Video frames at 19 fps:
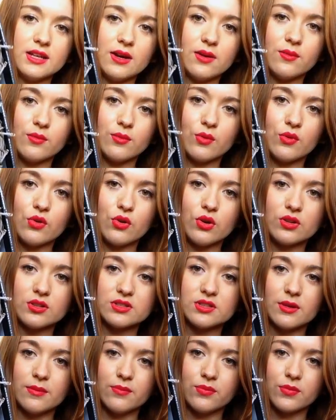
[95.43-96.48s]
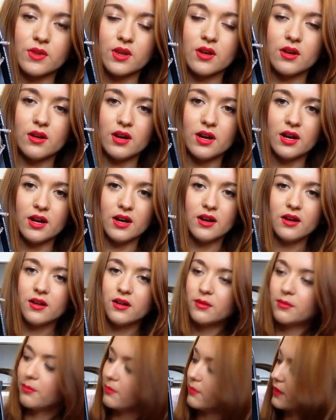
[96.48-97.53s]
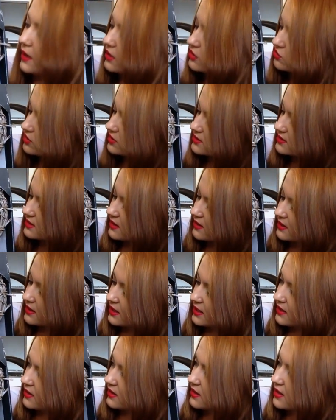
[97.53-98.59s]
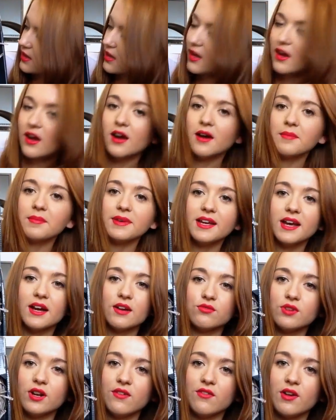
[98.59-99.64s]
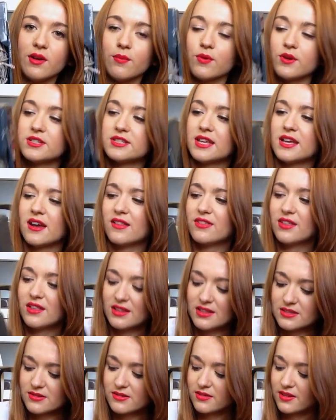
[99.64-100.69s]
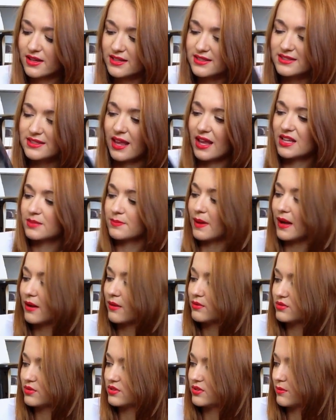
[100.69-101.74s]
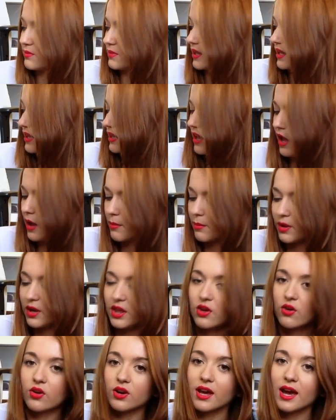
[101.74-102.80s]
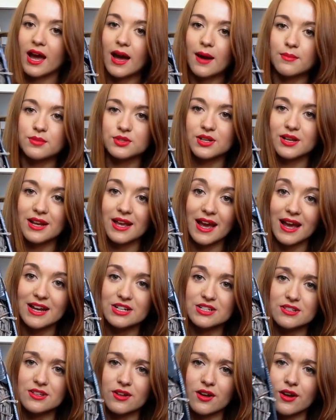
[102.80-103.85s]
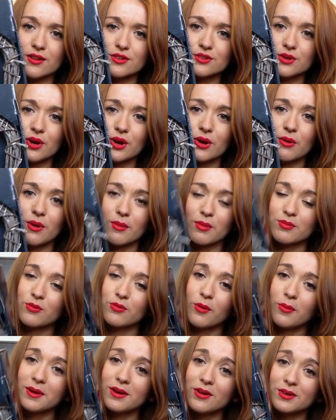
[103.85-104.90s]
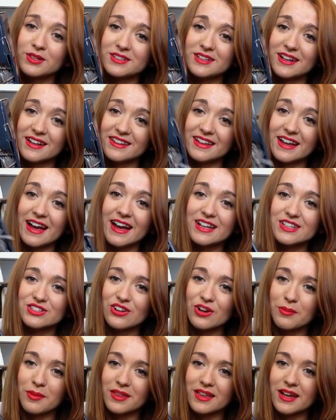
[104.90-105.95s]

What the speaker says: yep, we've got some batteries down here, but yeah, really, really pretty. I think this is like £6 or something, but I got it absolutely ages ago, so I'm probably not still in there, sorry about